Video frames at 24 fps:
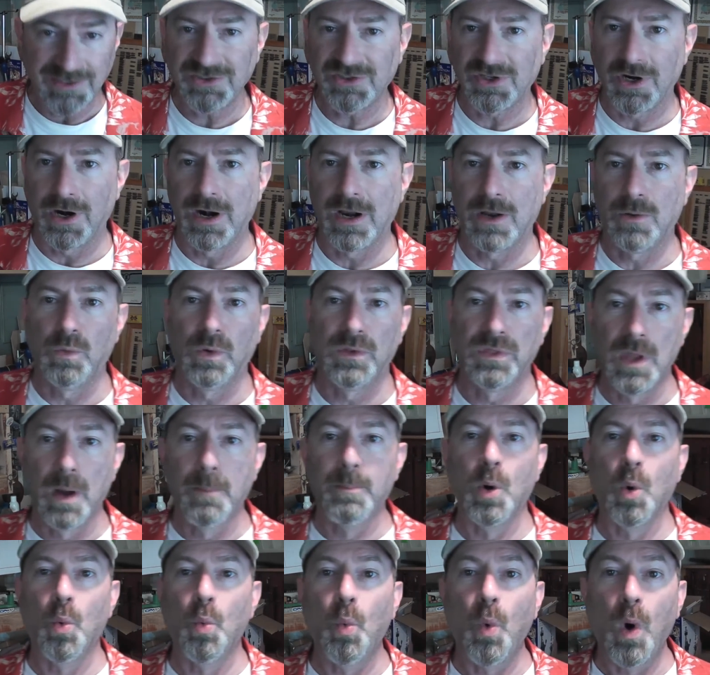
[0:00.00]
started with
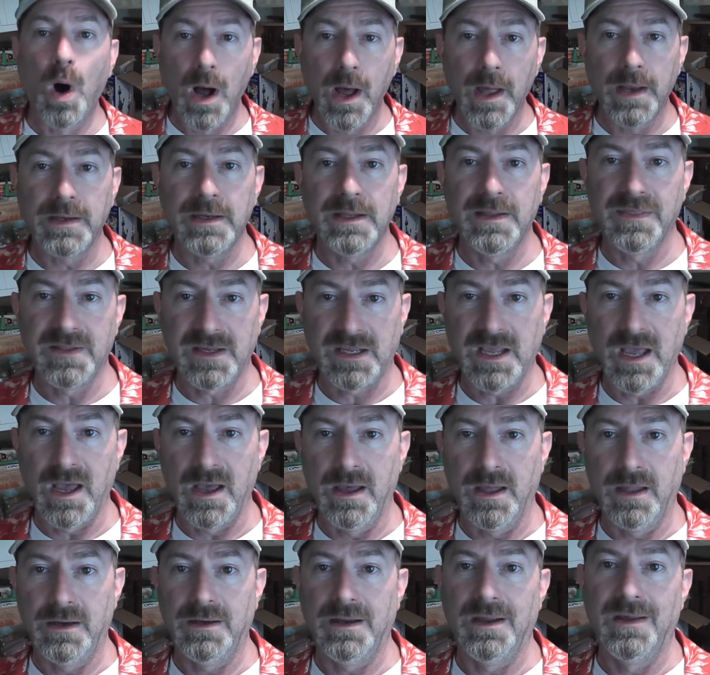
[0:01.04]
number one in the
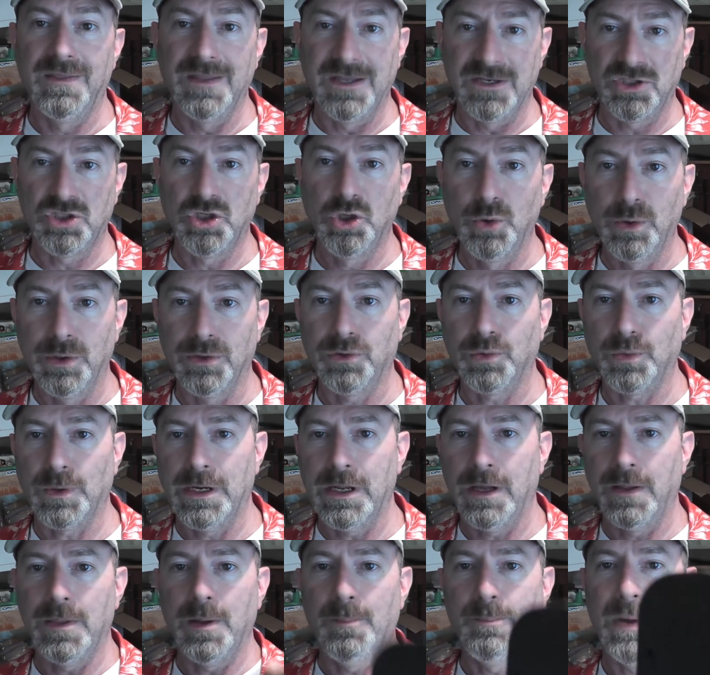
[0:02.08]
gun, and then two and
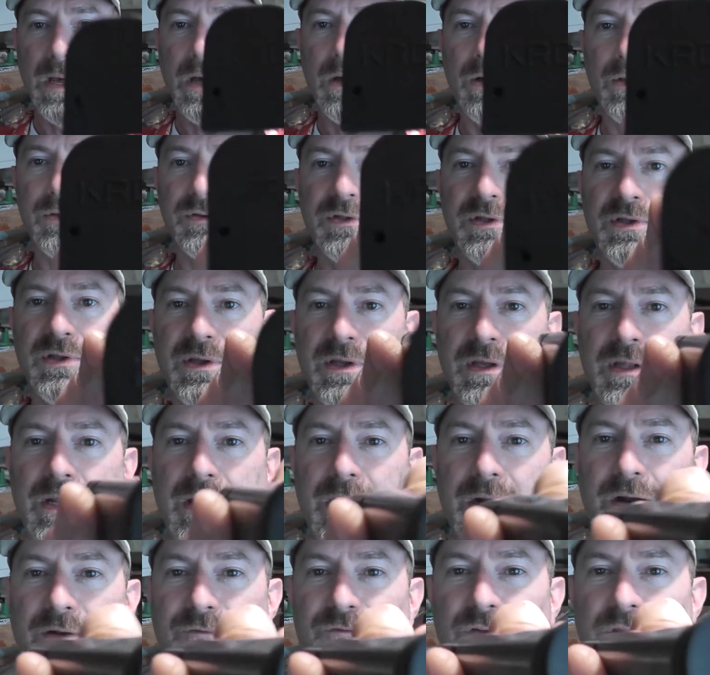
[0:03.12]
three on the belt. And I
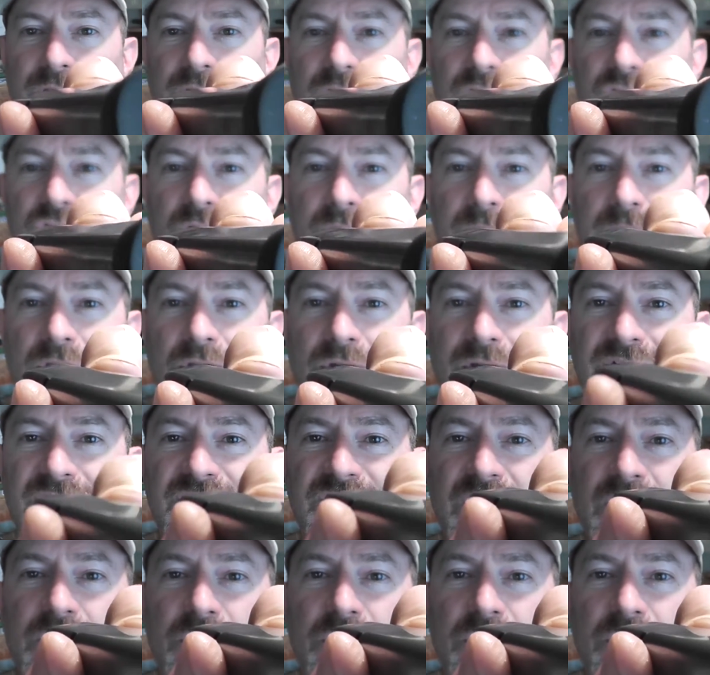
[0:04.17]
don't know if you should, you can see